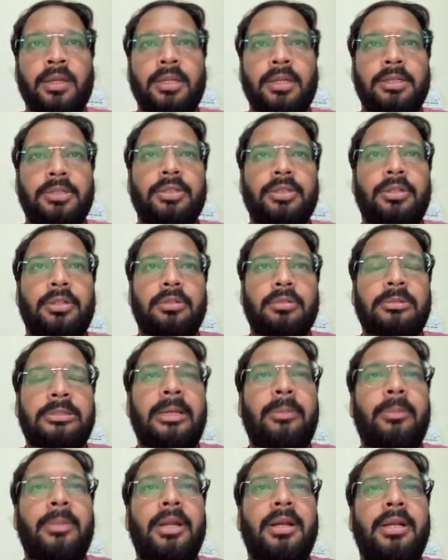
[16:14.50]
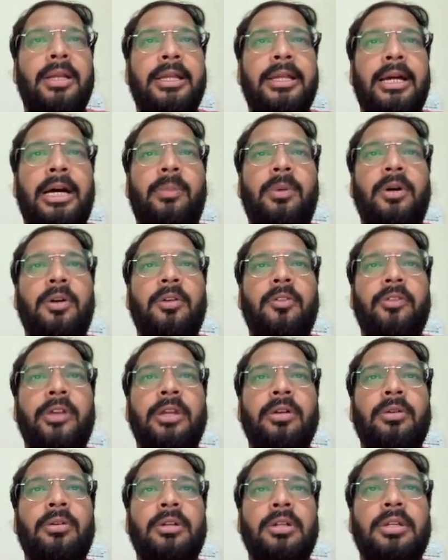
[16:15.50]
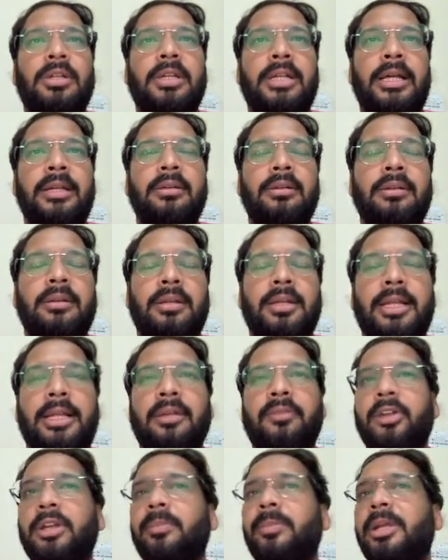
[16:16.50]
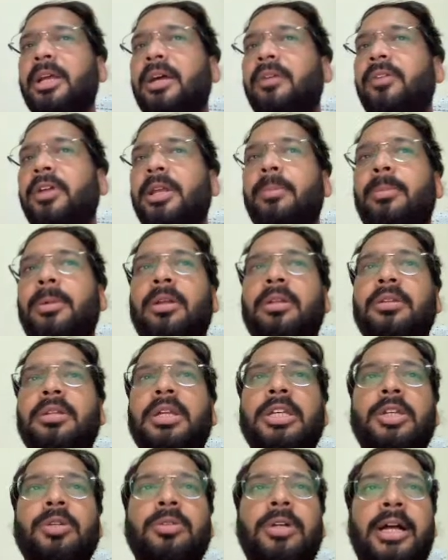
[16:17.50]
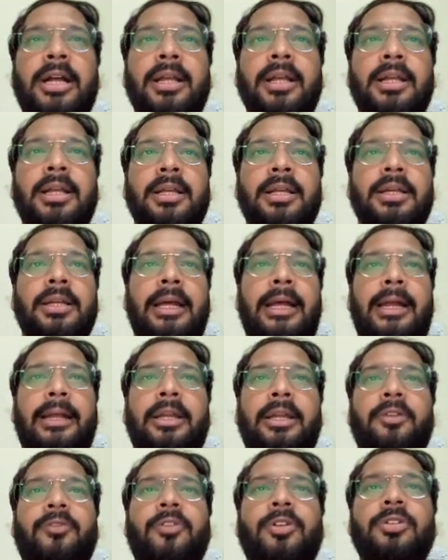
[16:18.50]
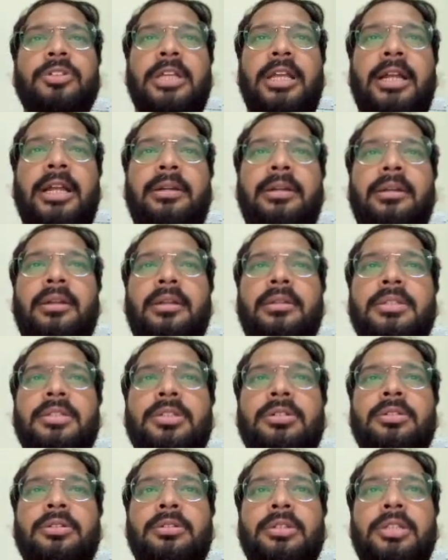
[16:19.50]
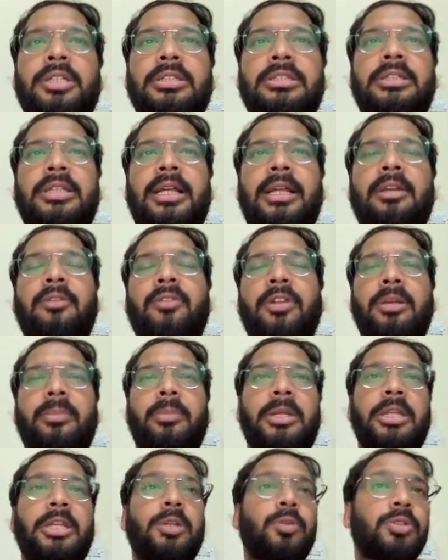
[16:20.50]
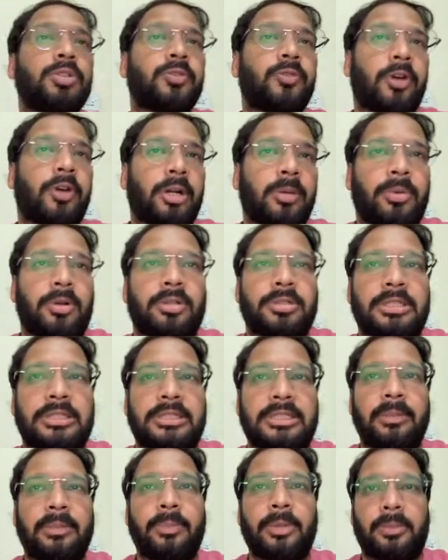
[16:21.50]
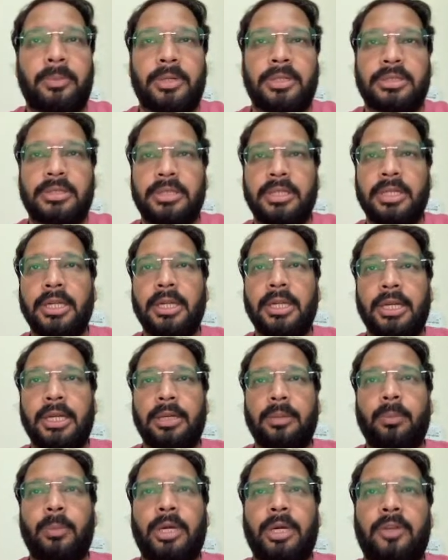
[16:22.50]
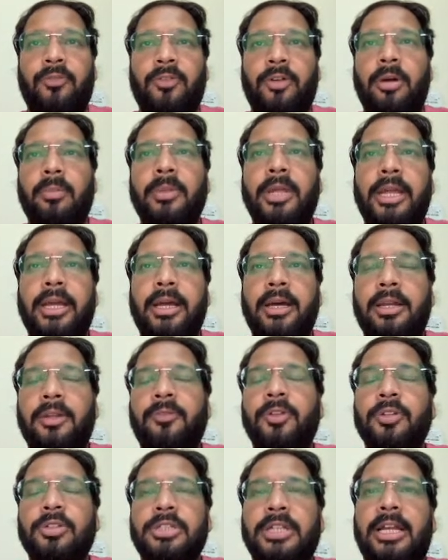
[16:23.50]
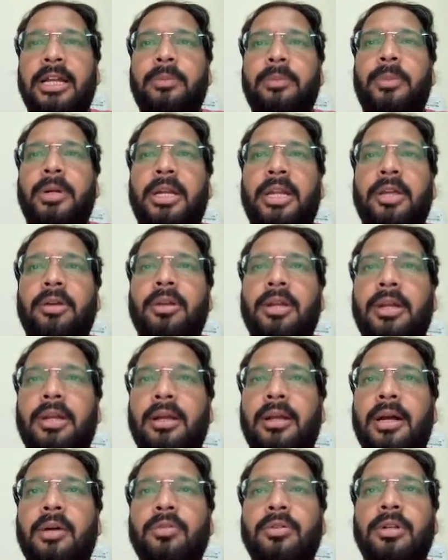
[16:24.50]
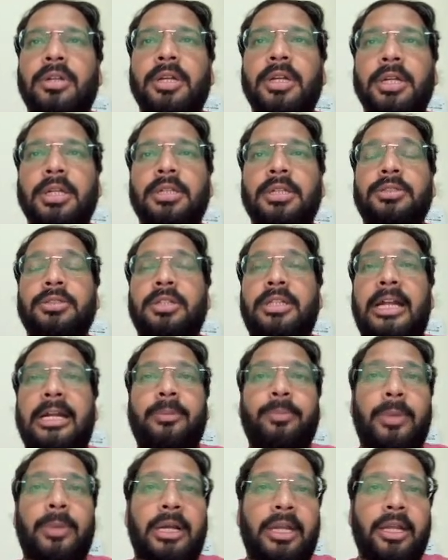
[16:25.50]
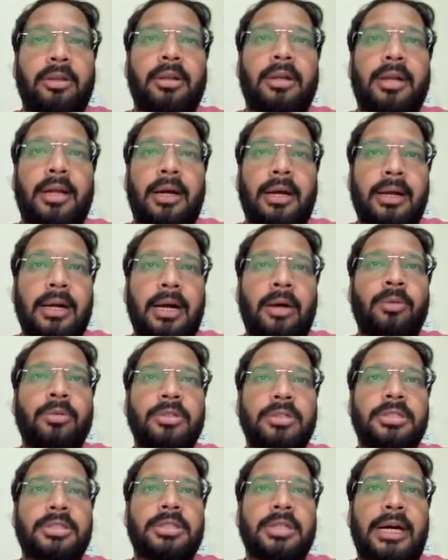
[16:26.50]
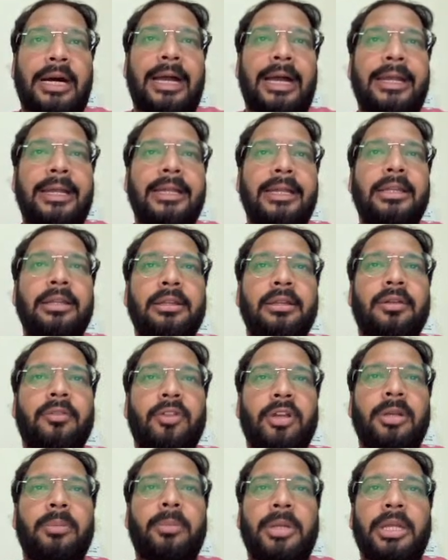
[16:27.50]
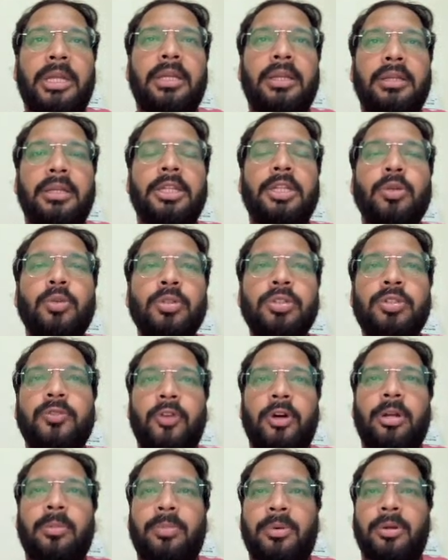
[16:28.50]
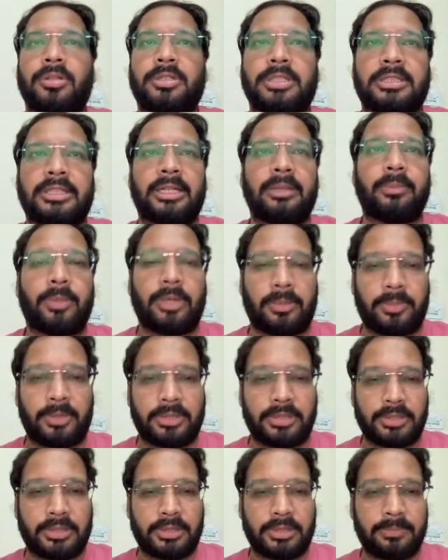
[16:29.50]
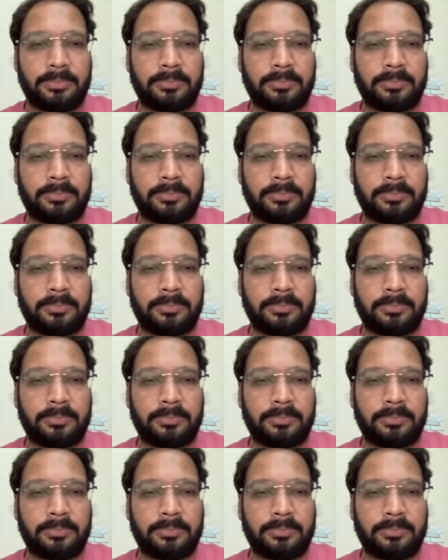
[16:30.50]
So similarly above we wrote none will be available on the UI, and if you select none, so this null will be used for processing purpose. But from here if you select particular account, so that particular account's ID will be used for processing purpose.